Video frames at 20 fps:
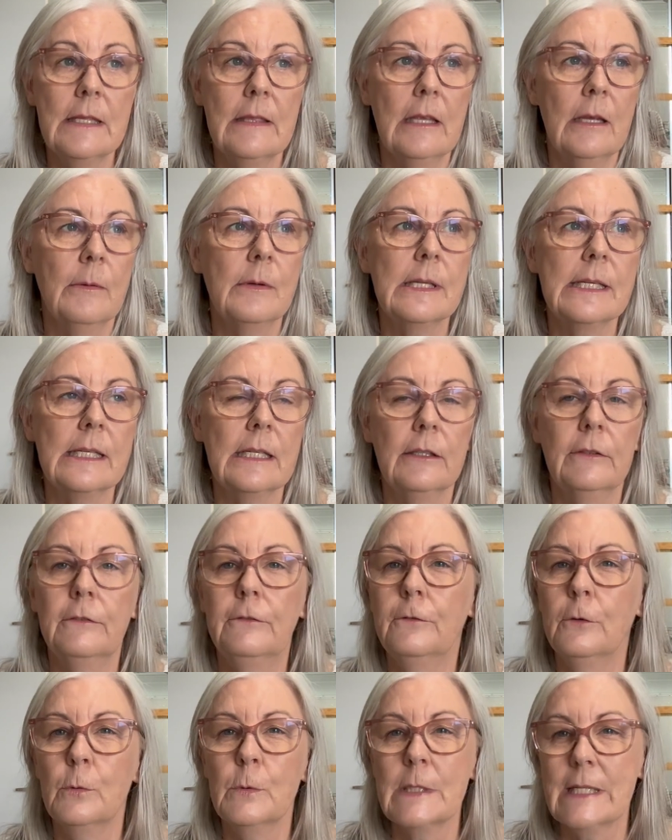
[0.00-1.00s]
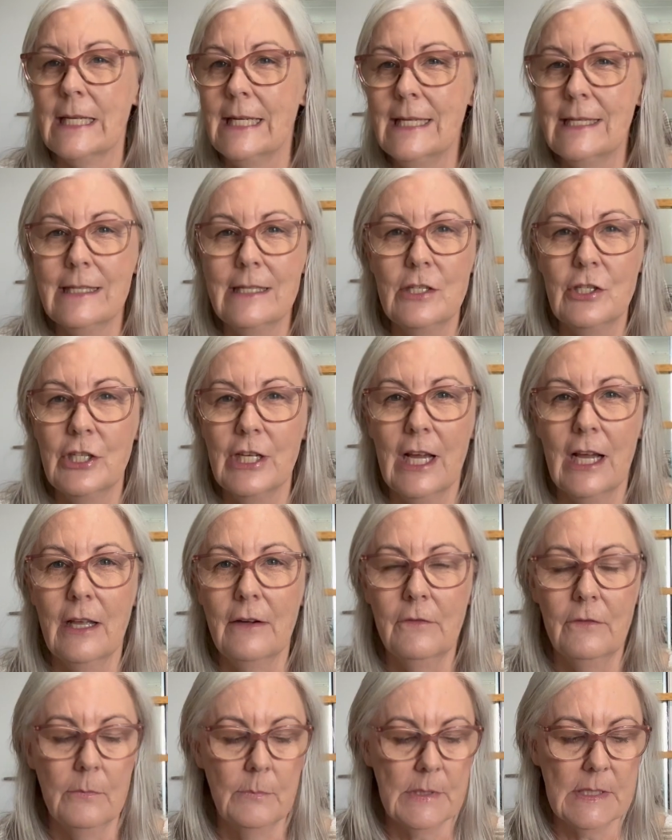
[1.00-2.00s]
there was a Four Seasons yarn
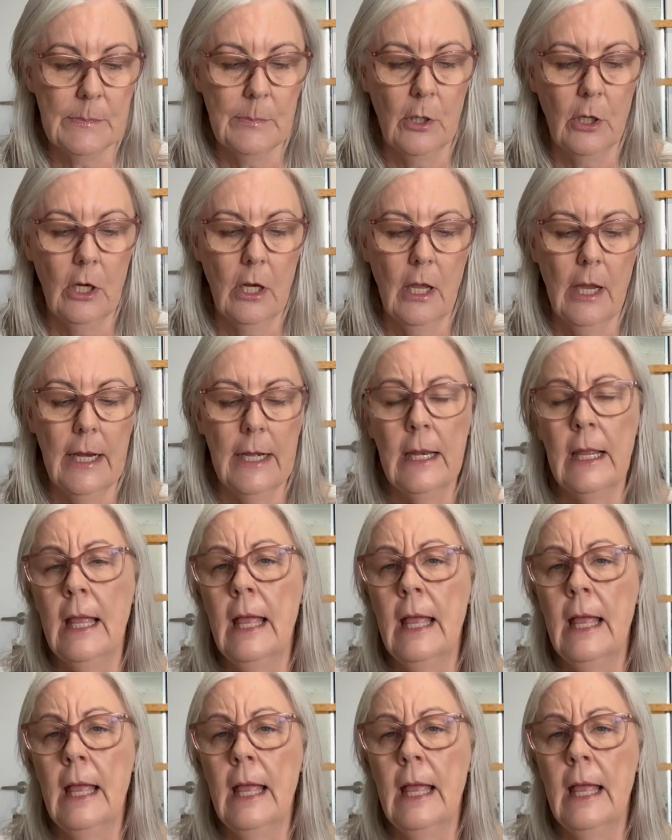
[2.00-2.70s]
from Spotlight,